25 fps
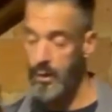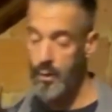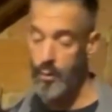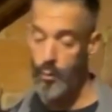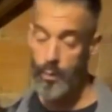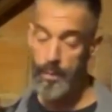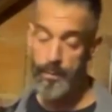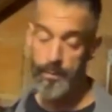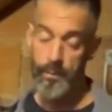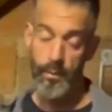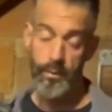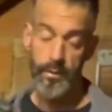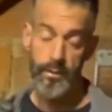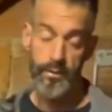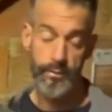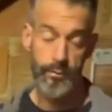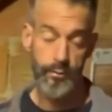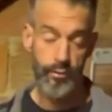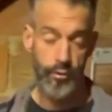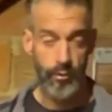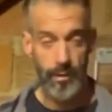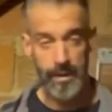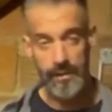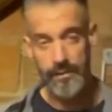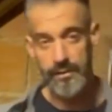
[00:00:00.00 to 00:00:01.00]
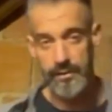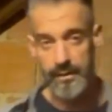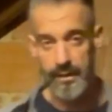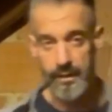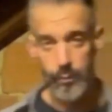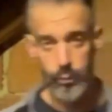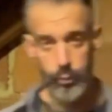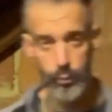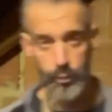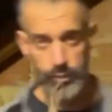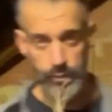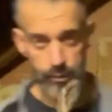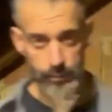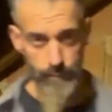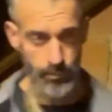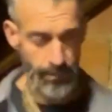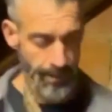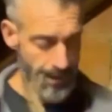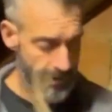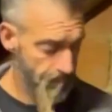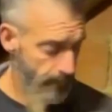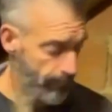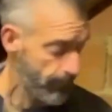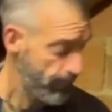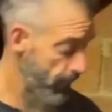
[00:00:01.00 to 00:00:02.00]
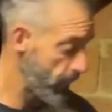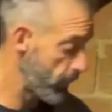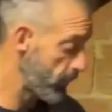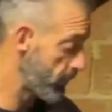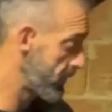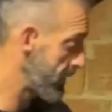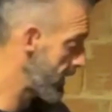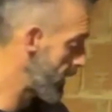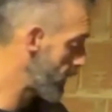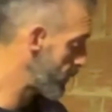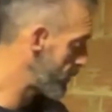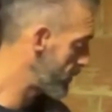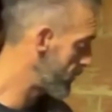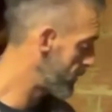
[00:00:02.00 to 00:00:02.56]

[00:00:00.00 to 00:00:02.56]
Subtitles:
we've got the trusted Worcester branded filter, which is